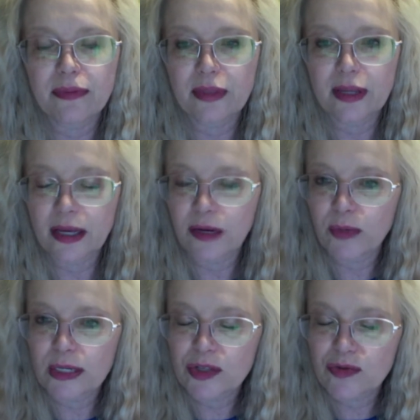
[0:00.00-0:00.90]
And when
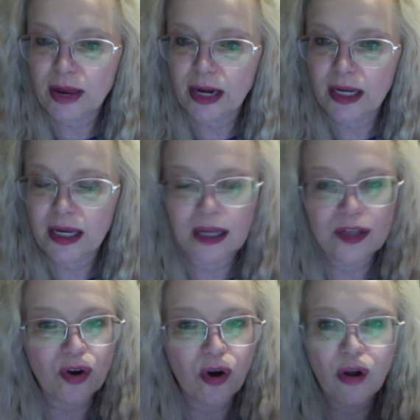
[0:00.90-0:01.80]
it's ready, it's
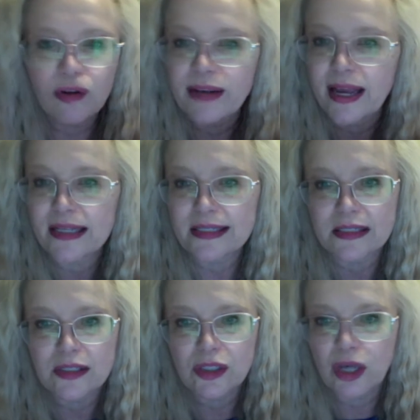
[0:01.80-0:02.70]
all nice
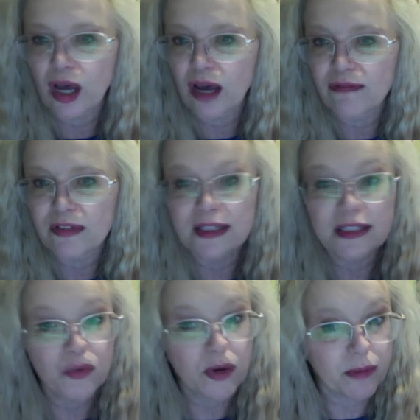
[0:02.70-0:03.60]
and soft. This
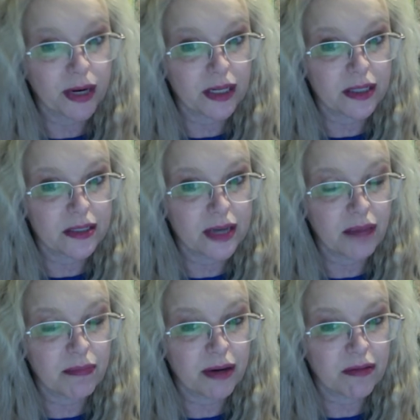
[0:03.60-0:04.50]
is what I'm going to eat today,
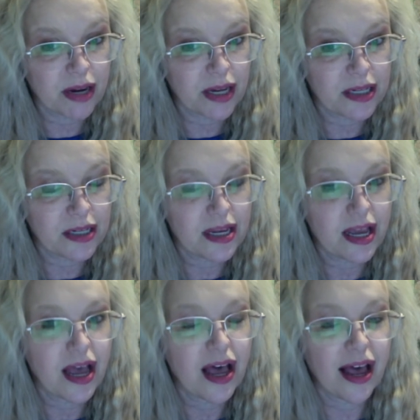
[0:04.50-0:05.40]
by the way.
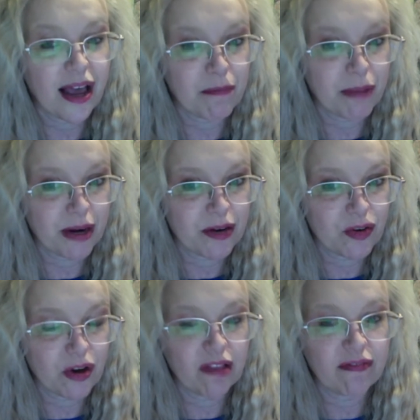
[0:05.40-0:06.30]
I have bought a new
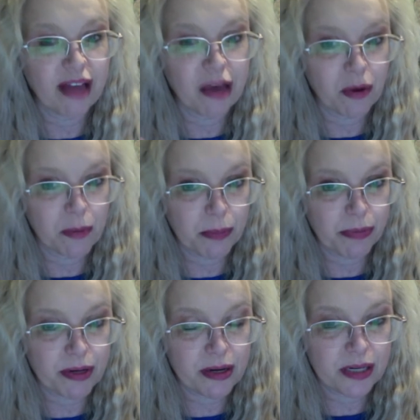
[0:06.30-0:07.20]
cauliflower. I'm going to put
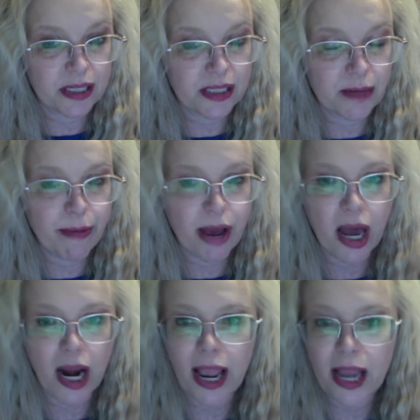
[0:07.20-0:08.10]
it in an Instant Pot.
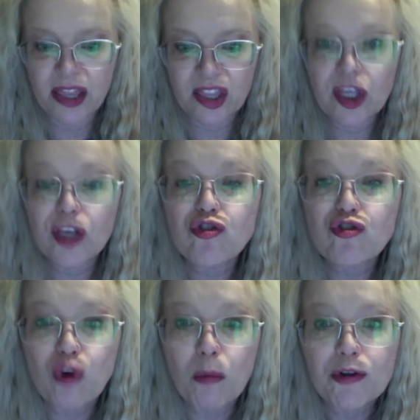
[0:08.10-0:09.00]
And it's
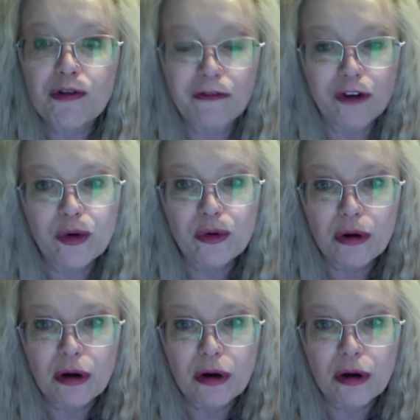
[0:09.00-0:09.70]
so much food.